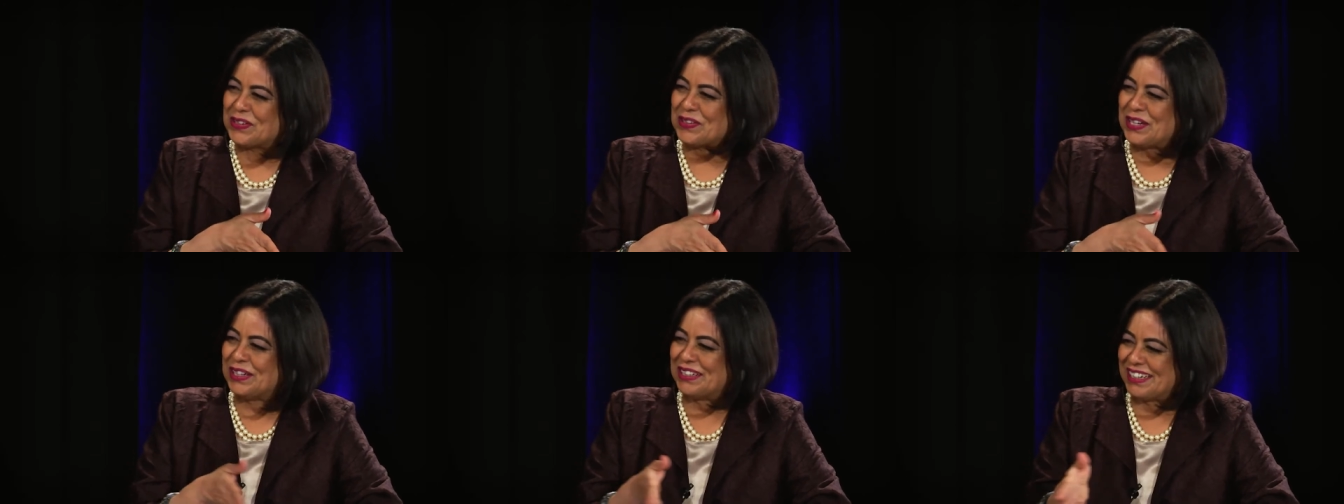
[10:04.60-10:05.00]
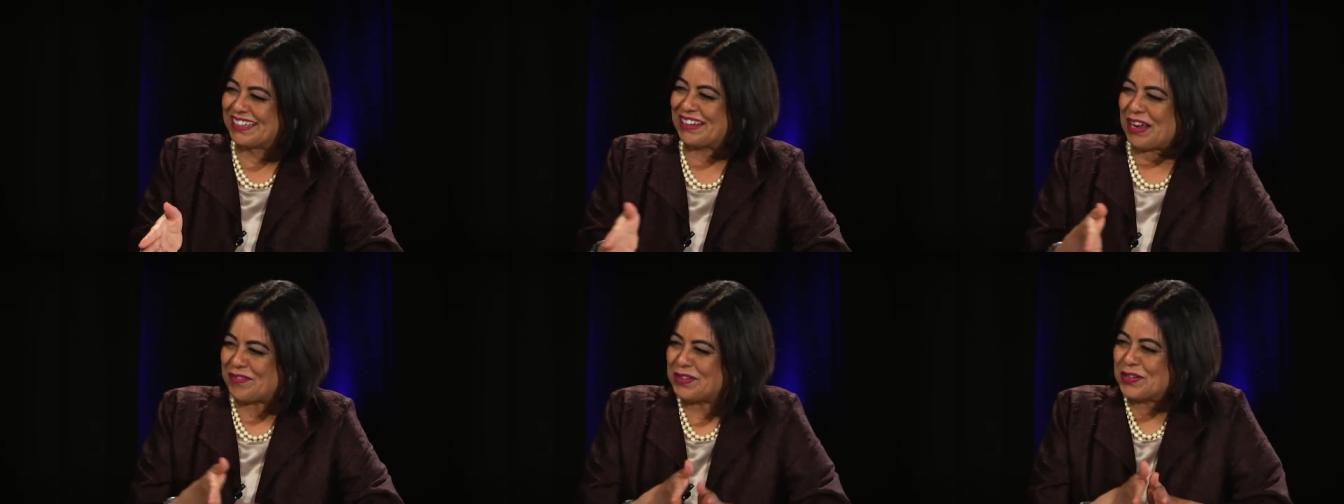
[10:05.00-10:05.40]
Don't
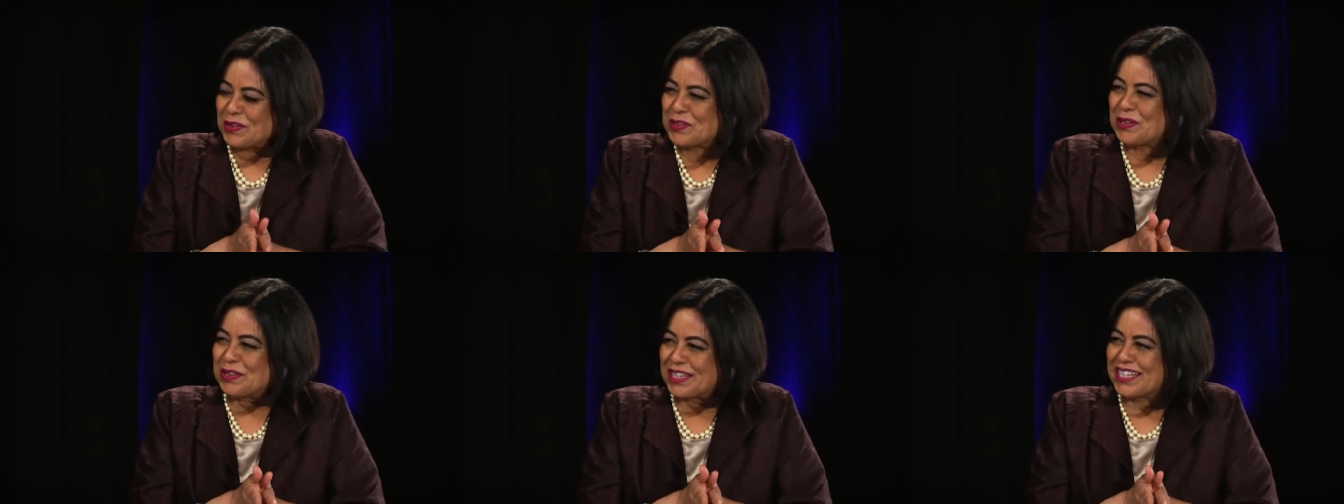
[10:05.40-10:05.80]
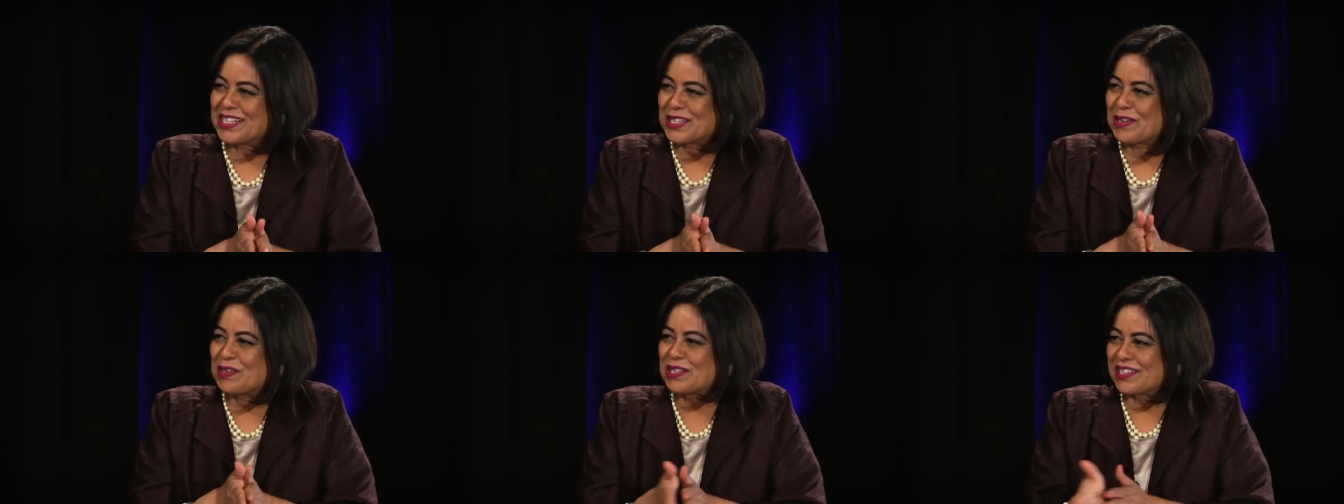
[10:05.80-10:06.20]
you
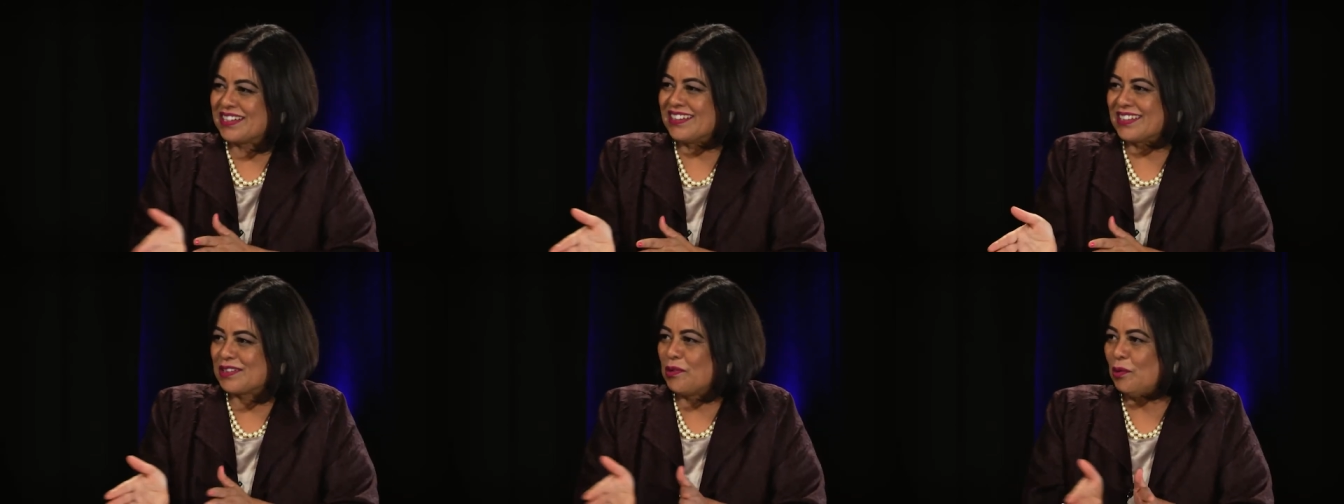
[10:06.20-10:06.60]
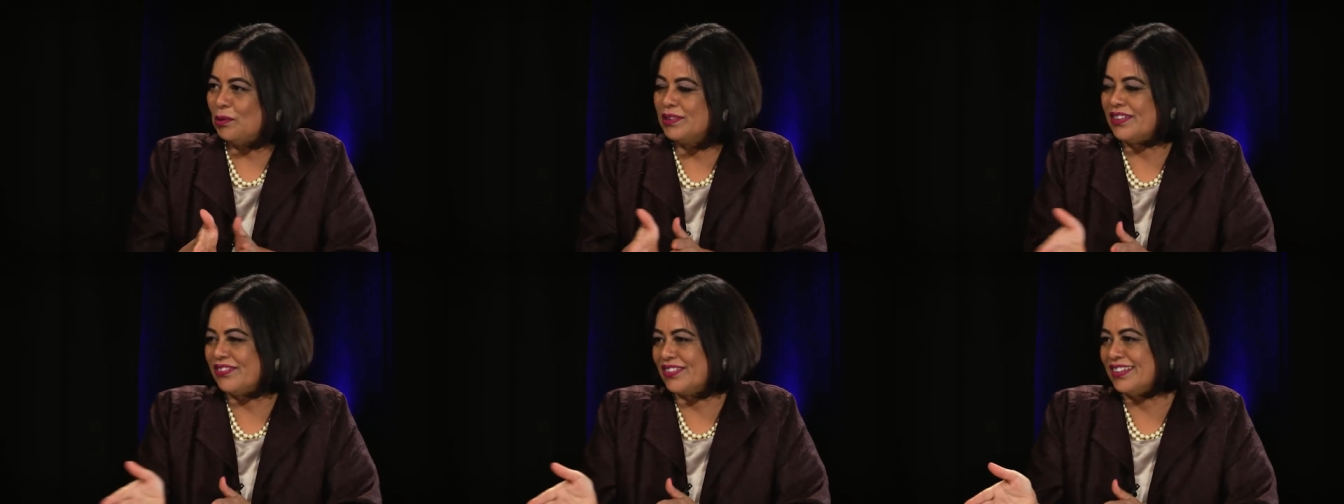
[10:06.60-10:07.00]
think so? It's a
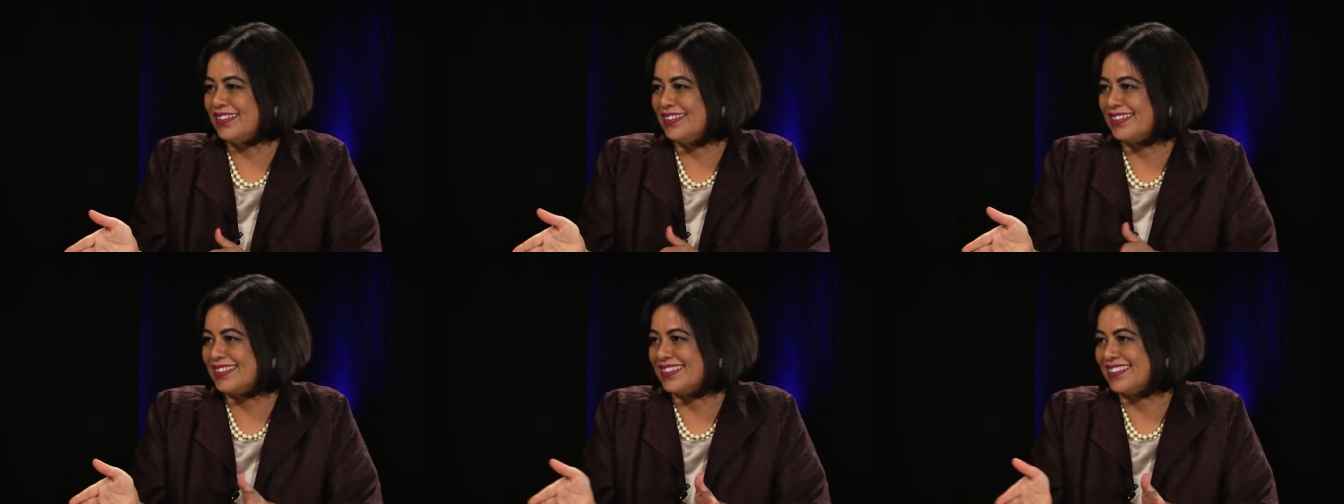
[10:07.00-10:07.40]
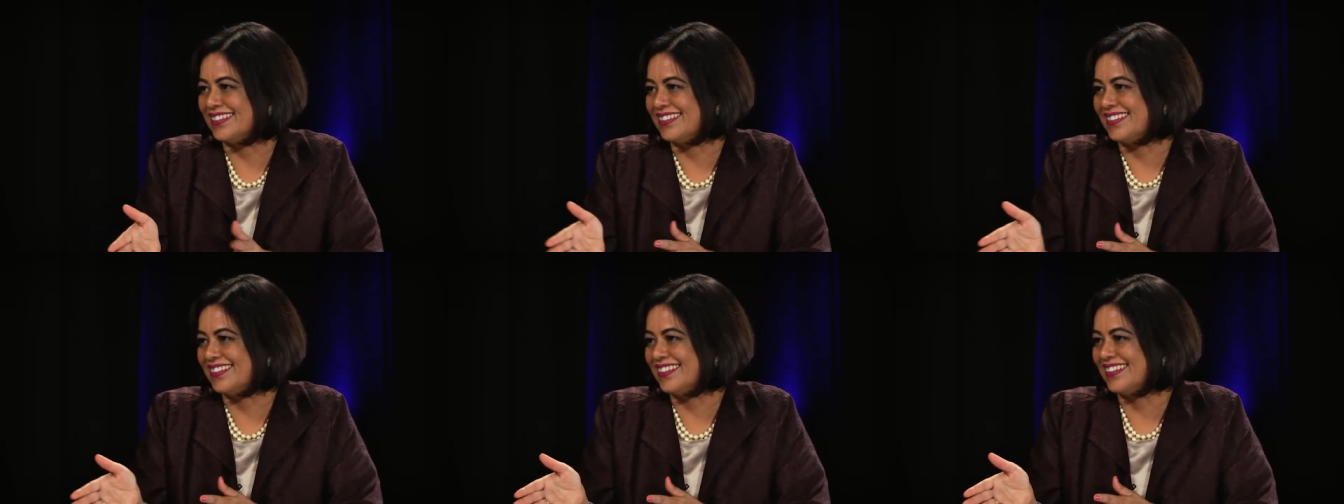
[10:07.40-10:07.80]
whole different
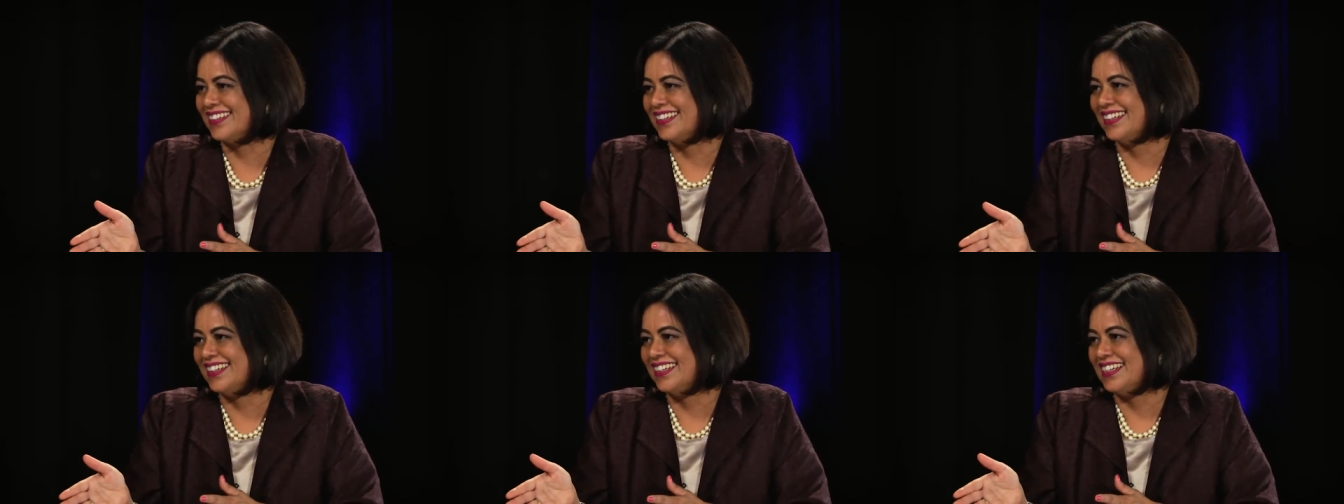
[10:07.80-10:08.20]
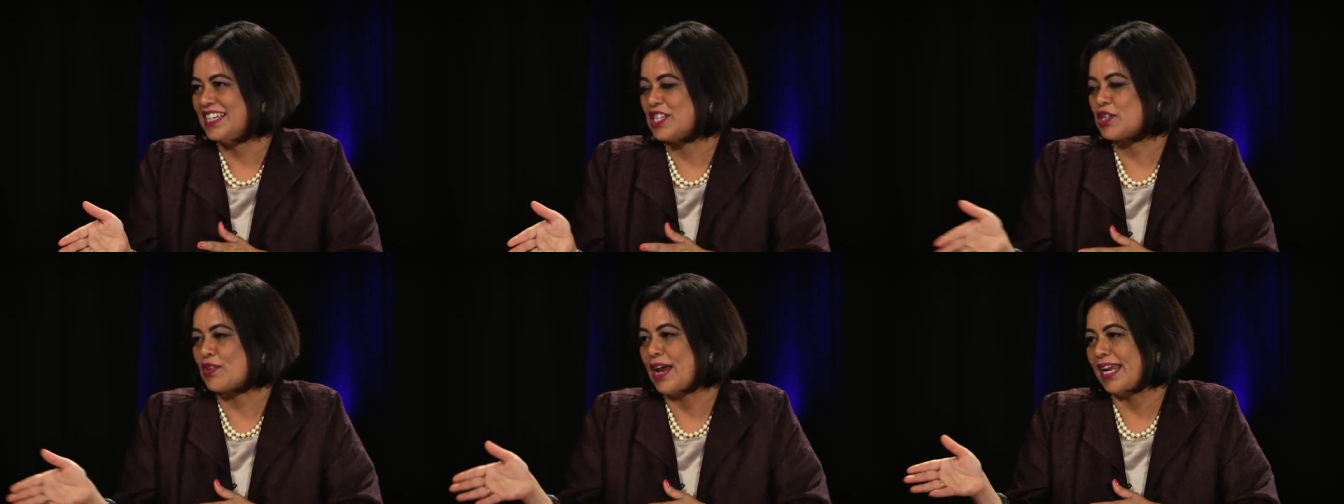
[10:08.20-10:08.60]

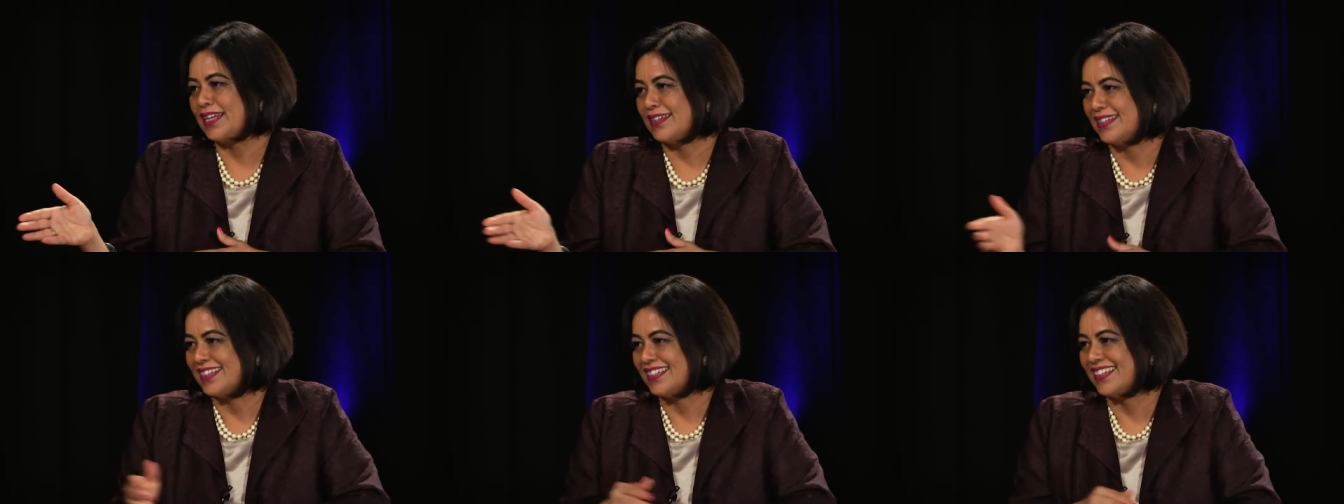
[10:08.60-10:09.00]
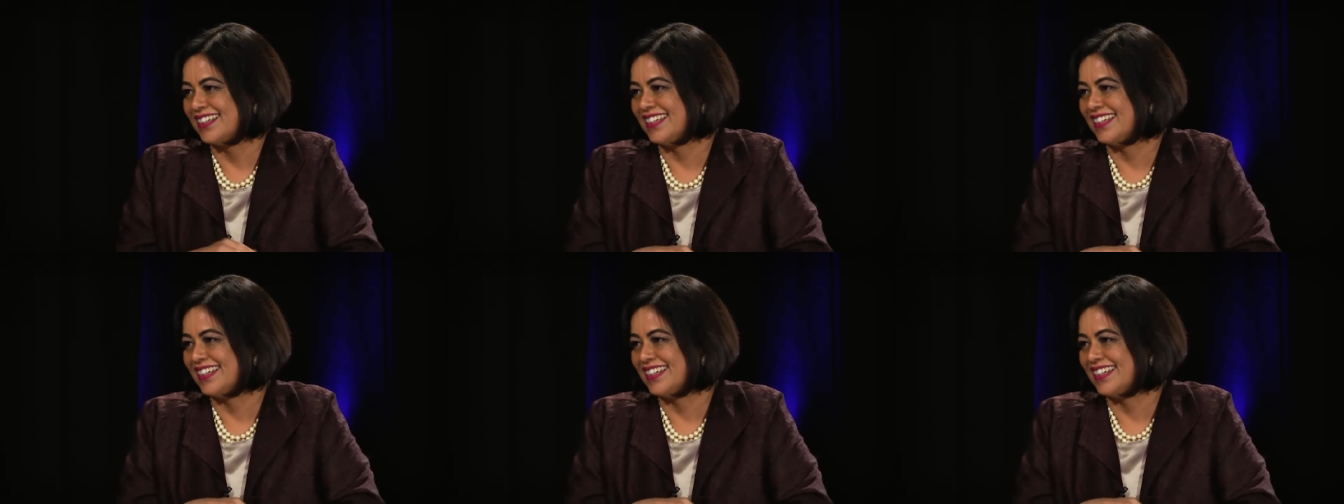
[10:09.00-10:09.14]
strand.